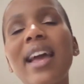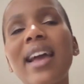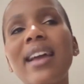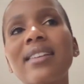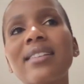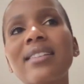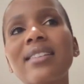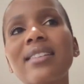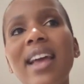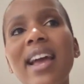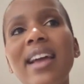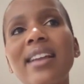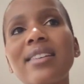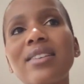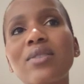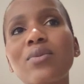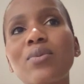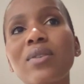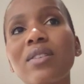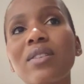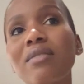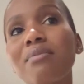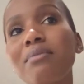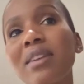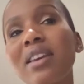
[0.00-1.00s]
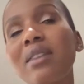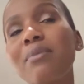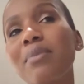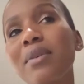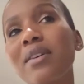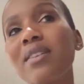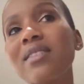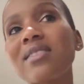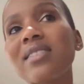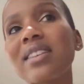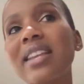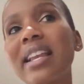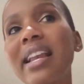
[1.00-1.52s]
And with me
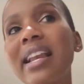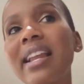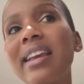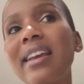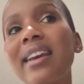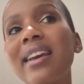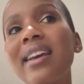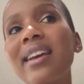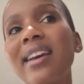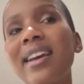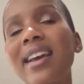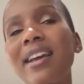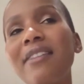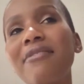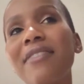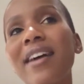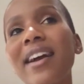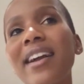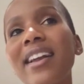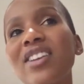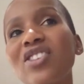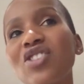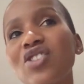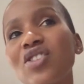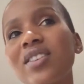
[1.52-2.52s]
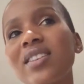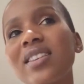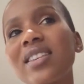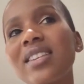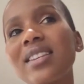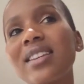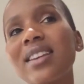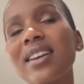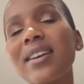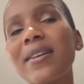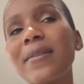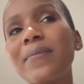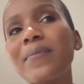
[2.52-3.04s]
personally, if I can
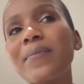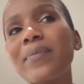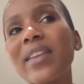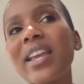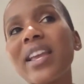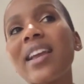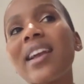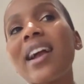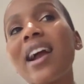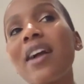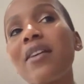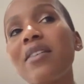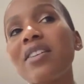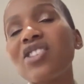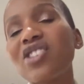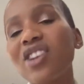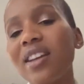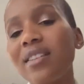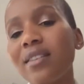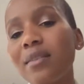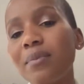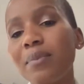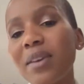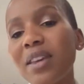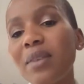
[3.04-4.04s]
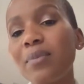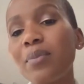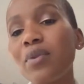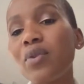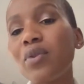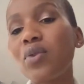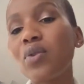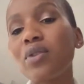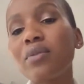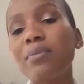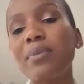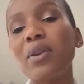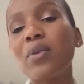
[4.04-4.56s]
just encourage other
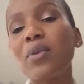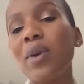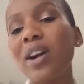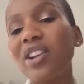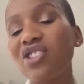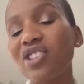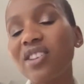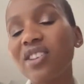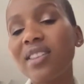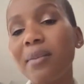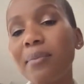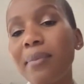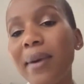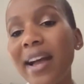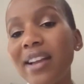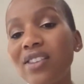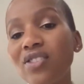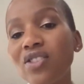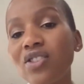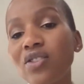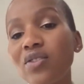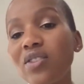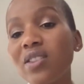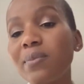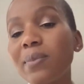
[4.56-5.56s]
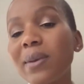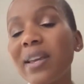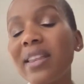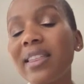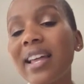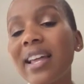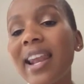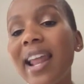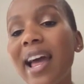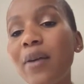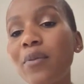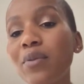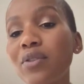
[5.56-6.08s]
people who will be watching the pageant to speak
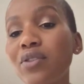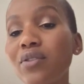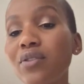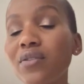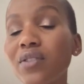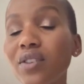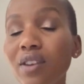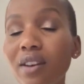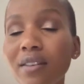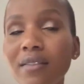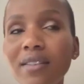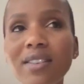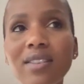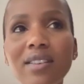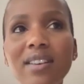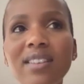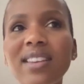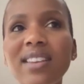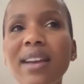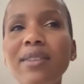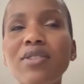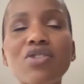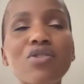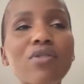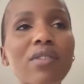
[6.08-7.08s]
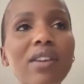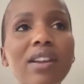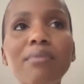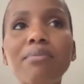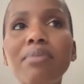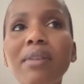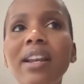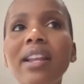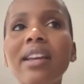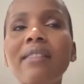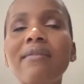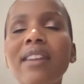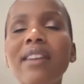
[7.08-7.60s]
the language of service, because I truly
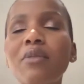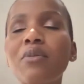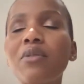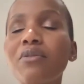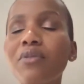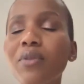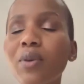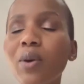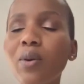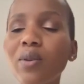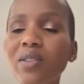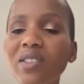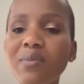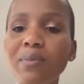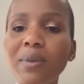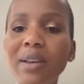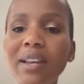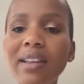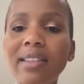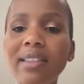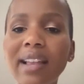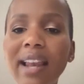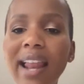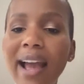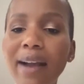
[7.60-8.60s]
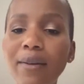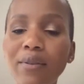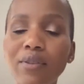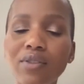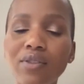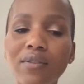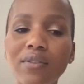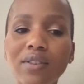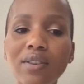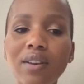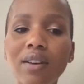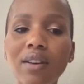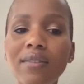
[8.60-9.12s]
believe that if we all speak the language
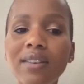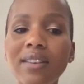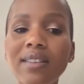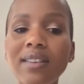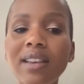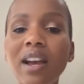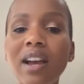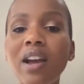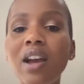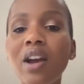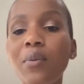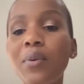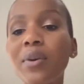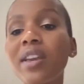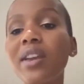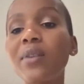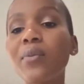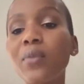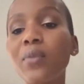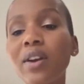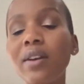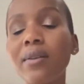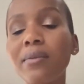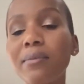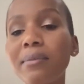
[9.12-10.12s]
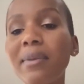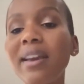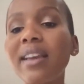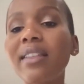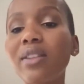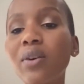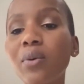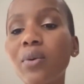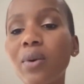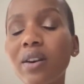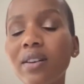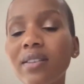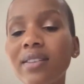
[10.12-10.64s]
of service, we can
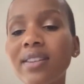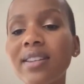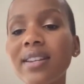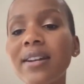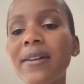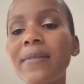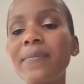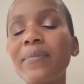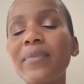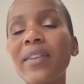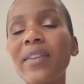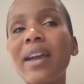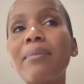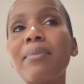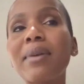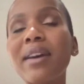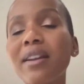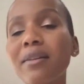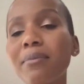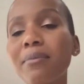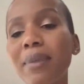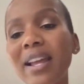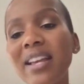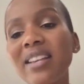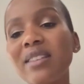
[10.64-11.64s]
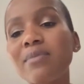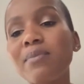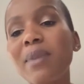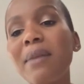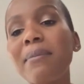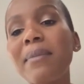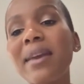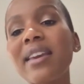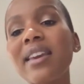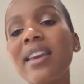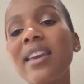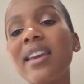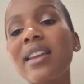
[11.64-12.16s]
make the world a better place by
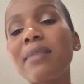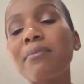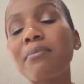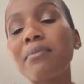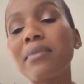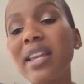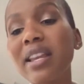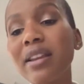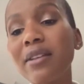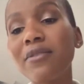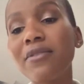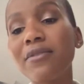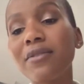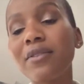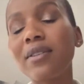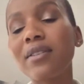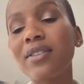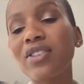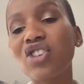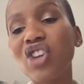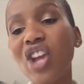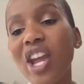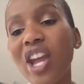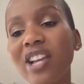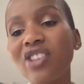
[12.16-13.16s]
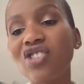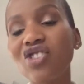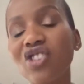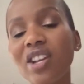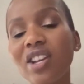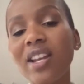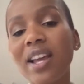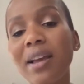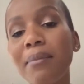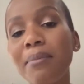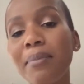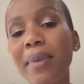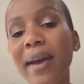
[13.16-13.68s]
making a meaningful change
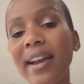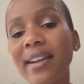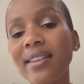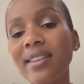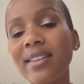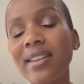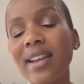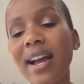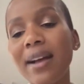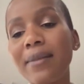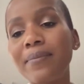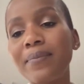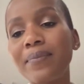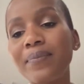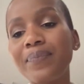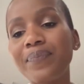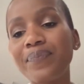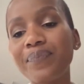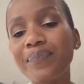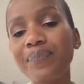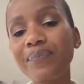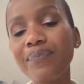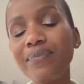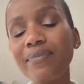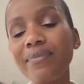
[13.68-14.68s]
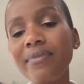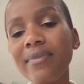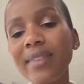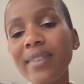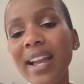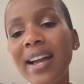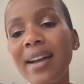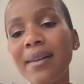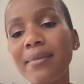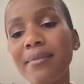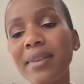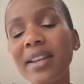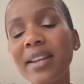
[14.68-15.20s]
and impact
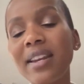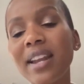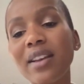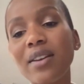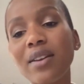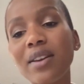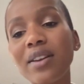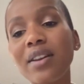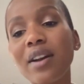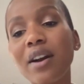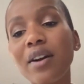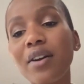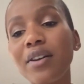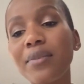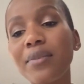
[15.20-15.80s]
in our